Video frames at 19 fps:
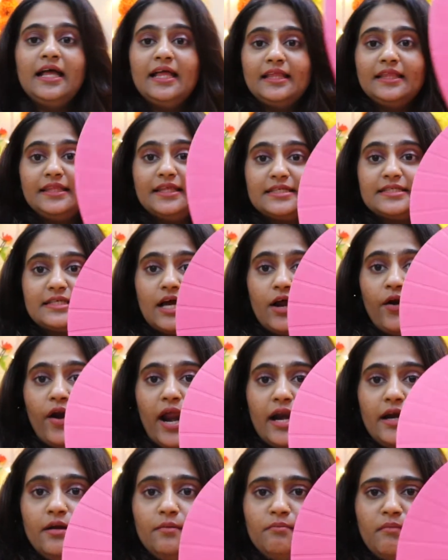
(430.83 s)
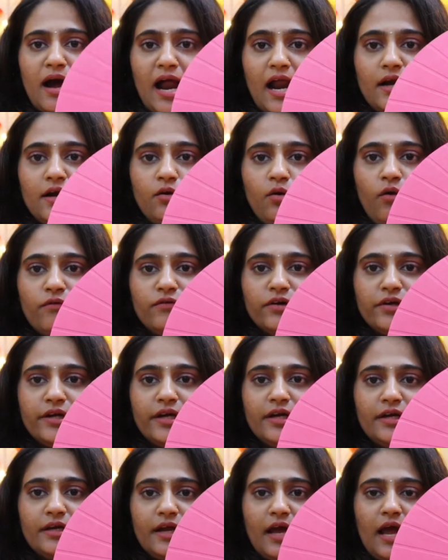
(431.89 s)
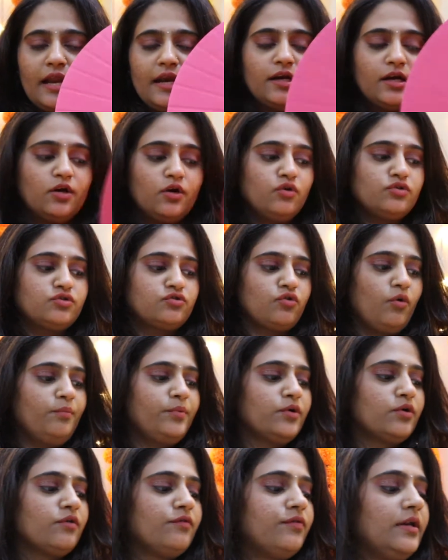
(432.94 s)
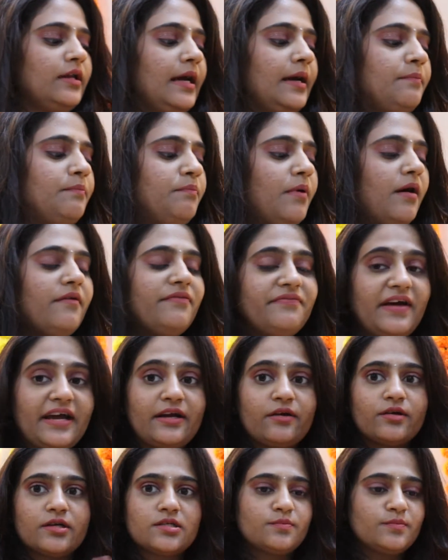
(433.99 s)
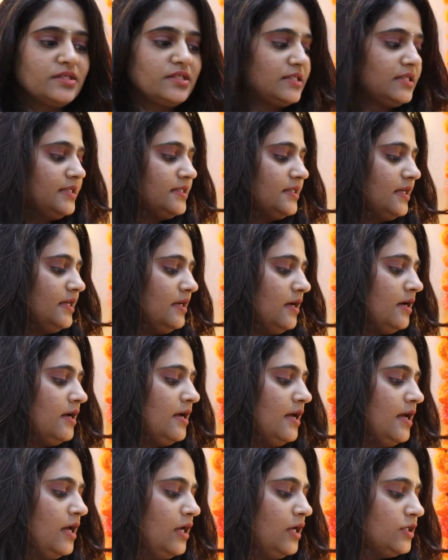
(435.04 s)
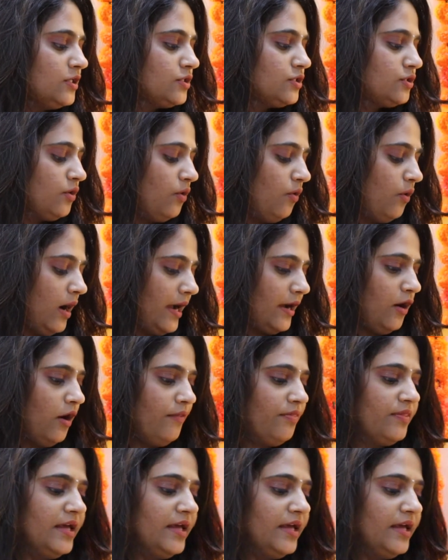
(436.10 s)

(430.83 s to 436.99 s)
this red mat over it and it looks so beautiful like perfect Christmas season so I got